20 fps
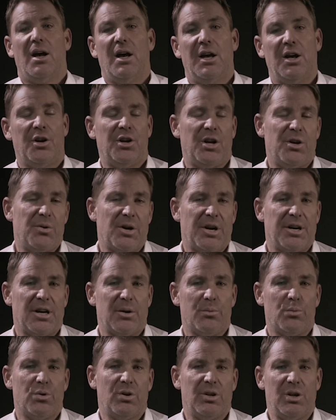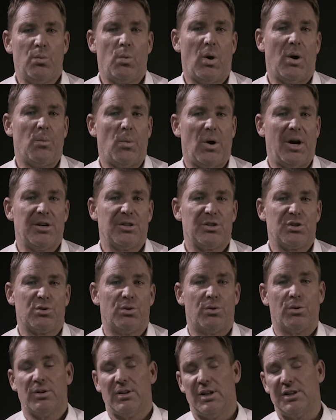and I knew he only had really one way to
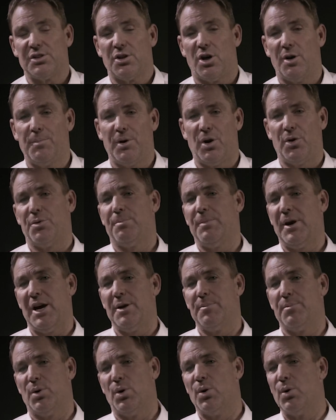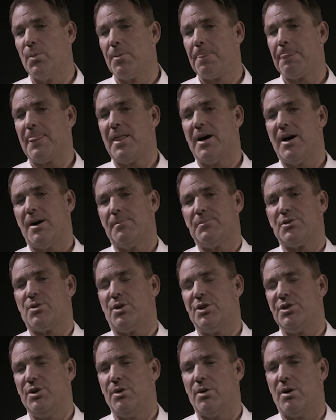score unless I bowled a bad ball. So
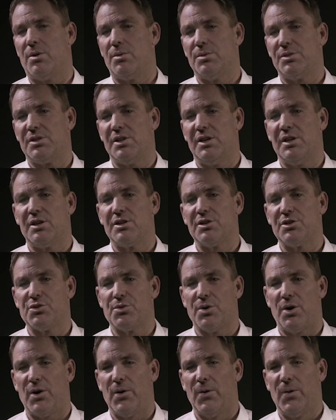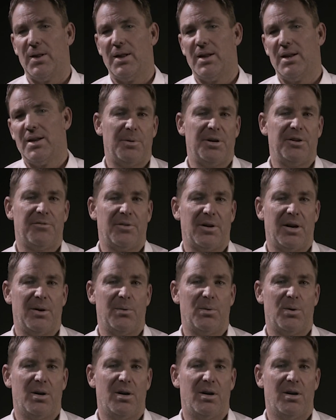I knew I was in control. But if they
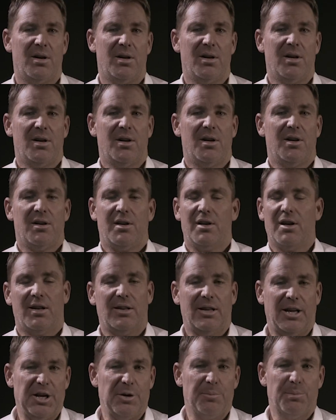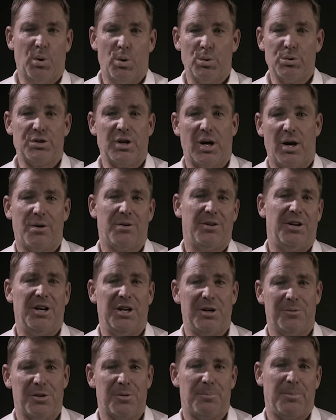were, you know, letting balls go and
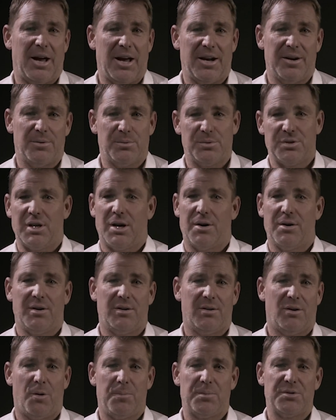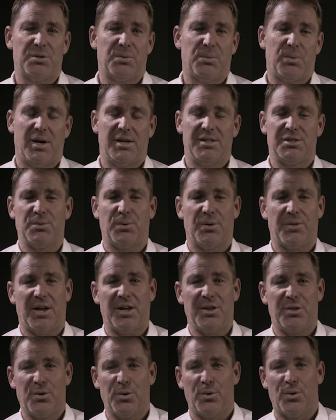hitting him in the pad and it was going opposite ways to what
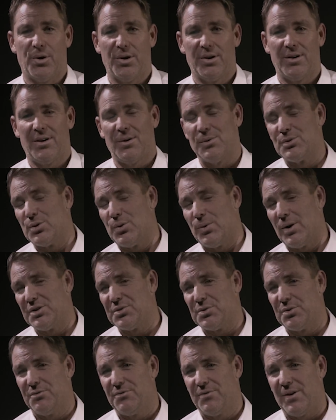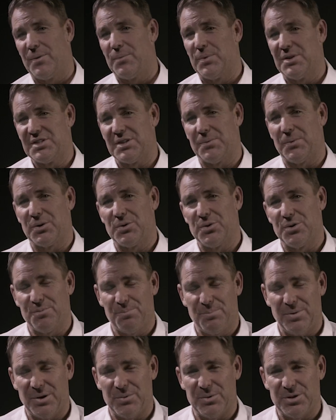they thought, it was always good fun when someone
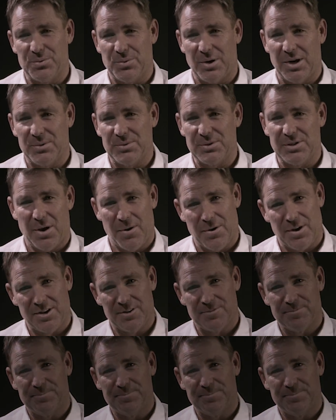couldn't pick which way it was going.